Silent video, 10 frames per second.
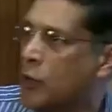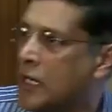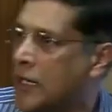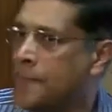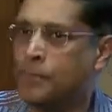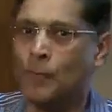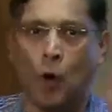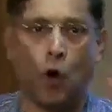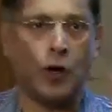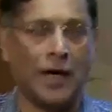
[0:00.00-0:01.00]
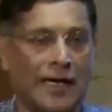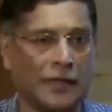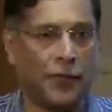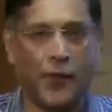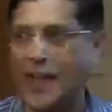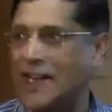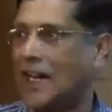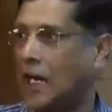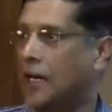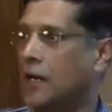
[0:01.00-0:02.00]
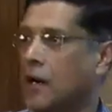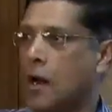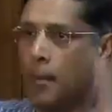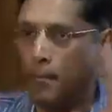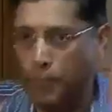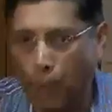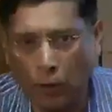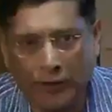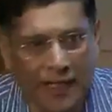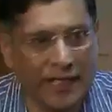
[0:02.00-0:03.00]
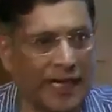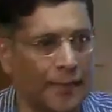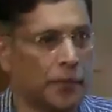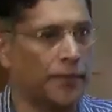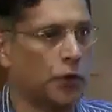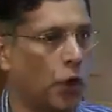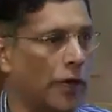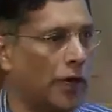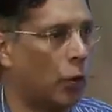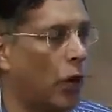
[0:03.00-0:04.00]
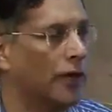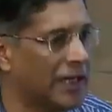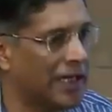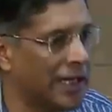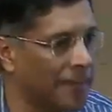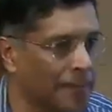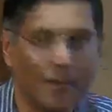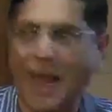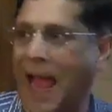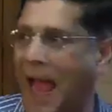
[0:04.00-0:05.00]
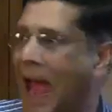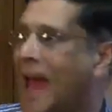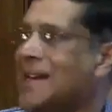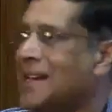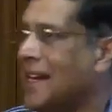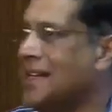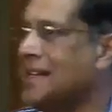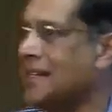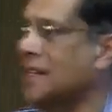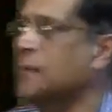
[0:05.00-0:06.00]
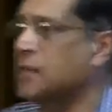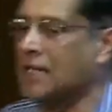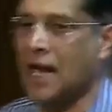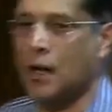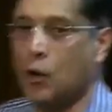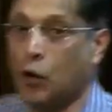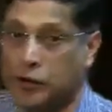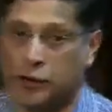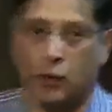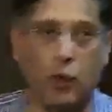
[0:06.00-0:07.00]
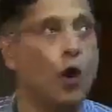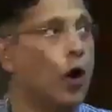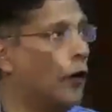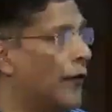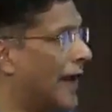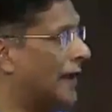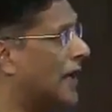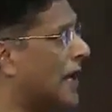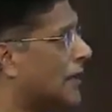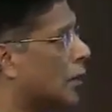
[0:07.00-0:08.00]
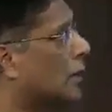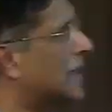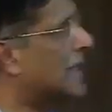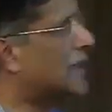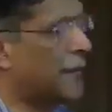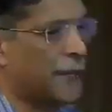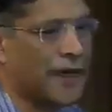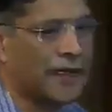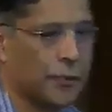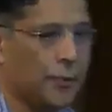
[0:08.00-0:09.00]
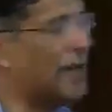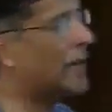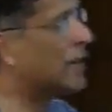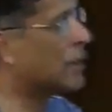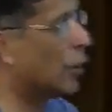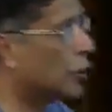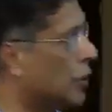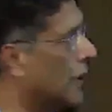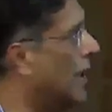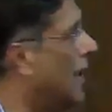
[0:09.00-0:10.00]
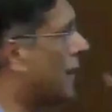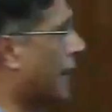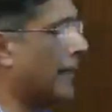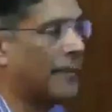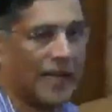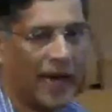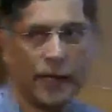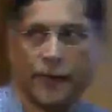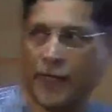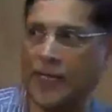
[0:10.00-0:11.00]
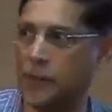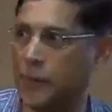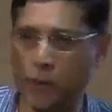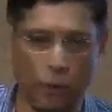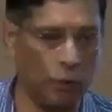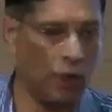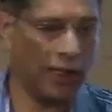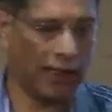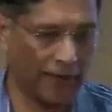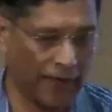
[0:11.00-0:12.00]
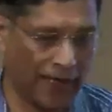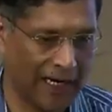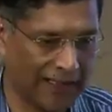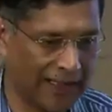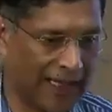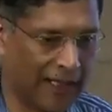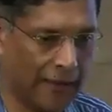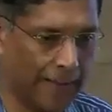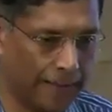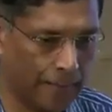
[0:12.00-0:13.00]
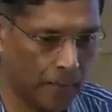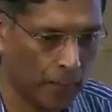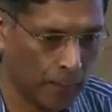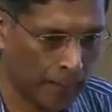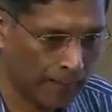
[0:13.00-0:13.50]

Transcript: urea on is very clear, both in terms of soil quality and in terms now also of health. So this is the first big distortion from the kind of things we do in the fertilizer sector. Uh,